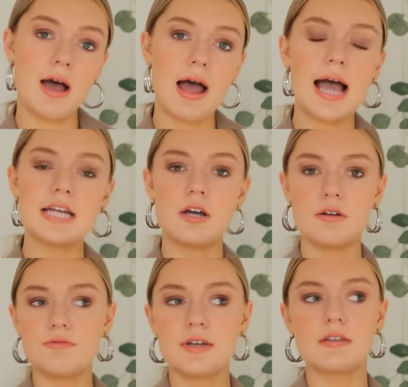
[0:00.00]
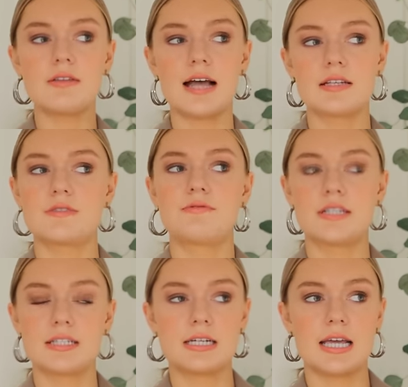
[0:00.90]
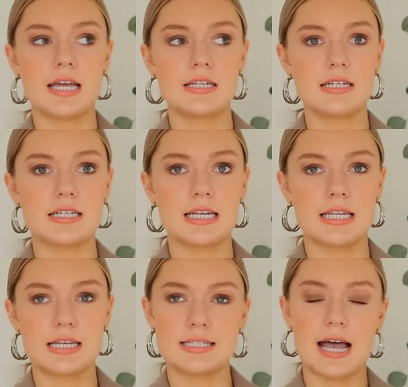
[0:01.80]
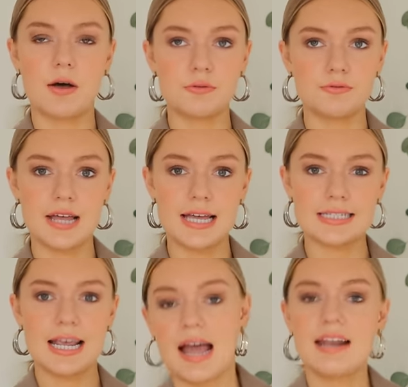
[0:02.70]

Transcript: I don't feel that sophisticated in this outfit.